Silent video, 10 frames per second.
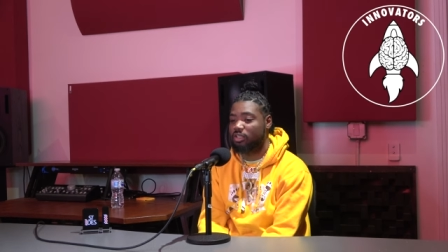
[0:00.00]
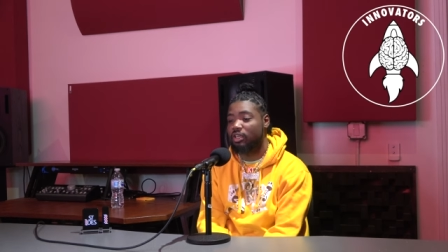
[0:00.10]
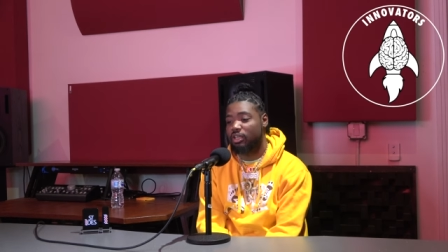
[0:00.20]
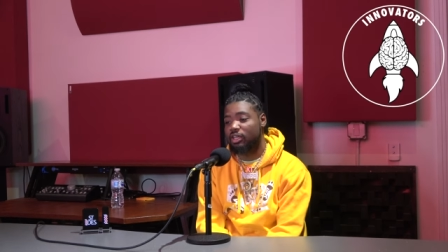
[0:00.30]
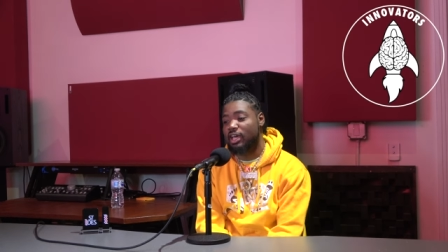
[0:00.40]

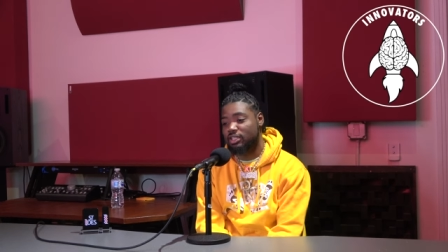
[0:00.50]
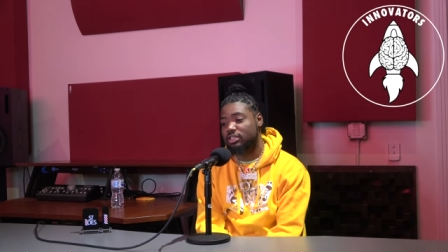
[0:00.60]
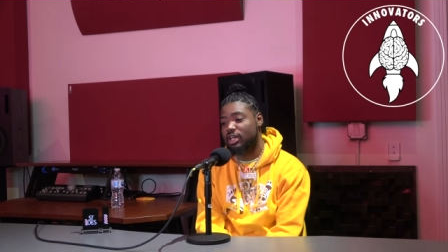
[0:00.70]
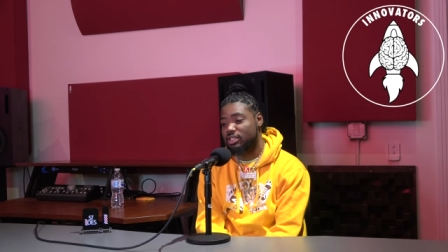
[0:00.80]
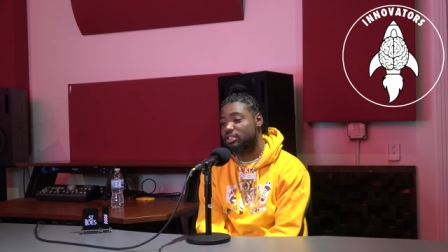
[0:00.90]
Do, that's you
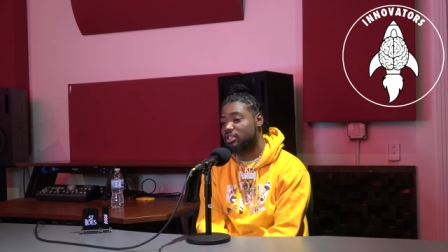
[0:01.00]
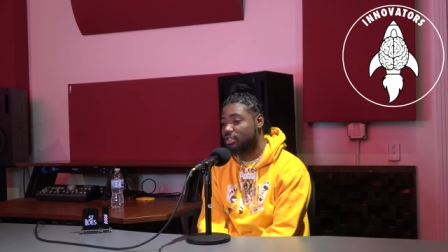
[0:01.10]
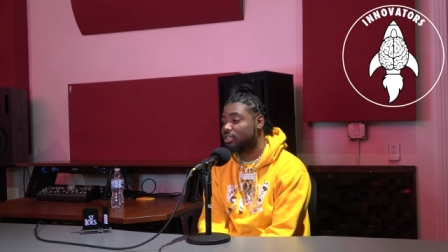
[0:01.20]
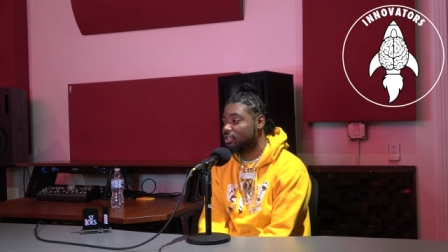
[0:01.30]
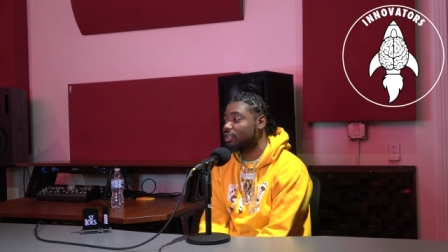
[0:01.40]
know, that's
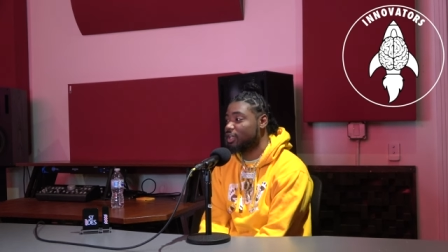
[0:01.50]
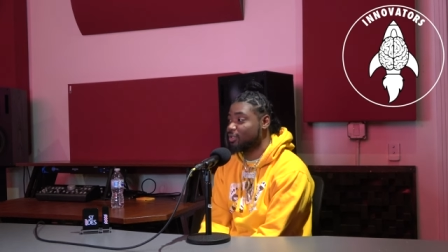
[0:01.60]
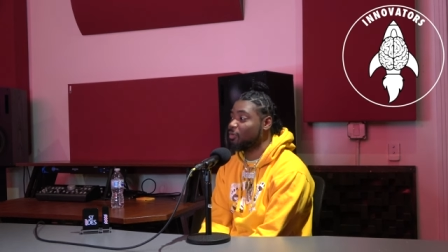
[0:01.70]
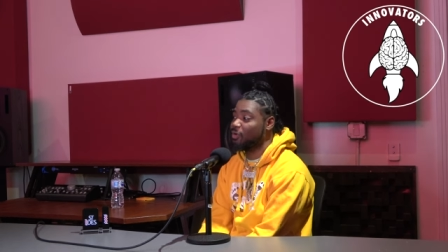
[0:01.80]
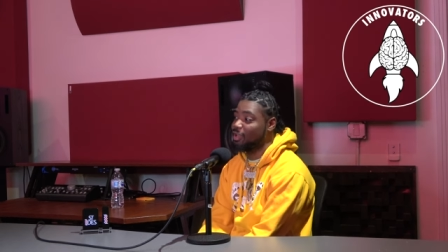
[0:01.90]

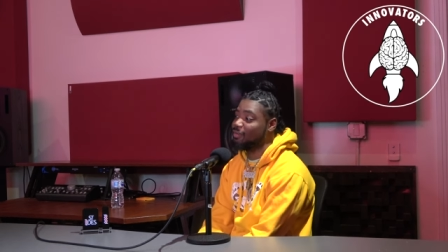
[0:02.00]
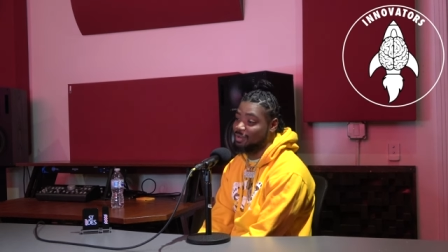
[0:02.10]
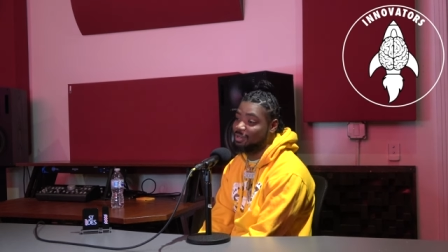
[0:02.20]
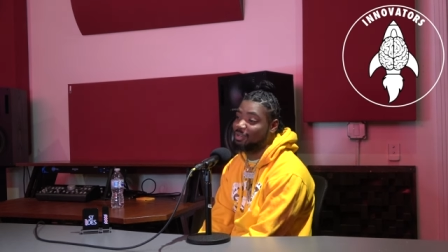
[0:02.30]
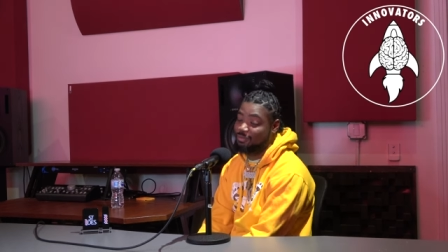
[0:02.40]
that's the wave
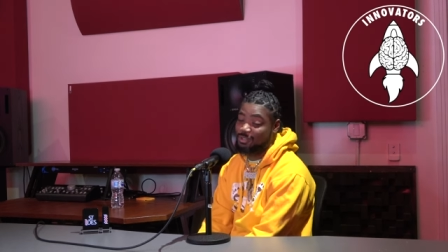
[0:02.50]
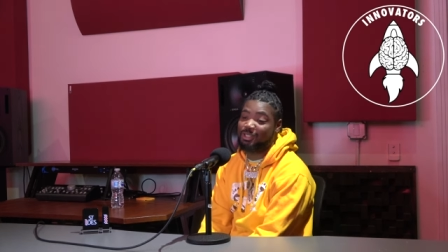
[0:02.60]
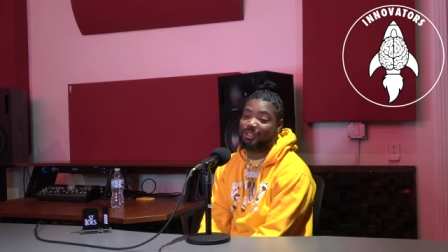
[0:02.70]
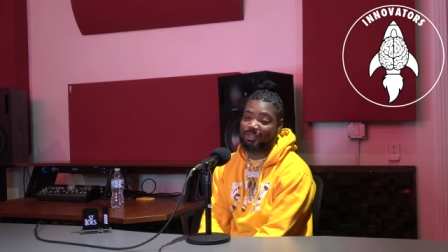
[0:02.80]
right now for sure.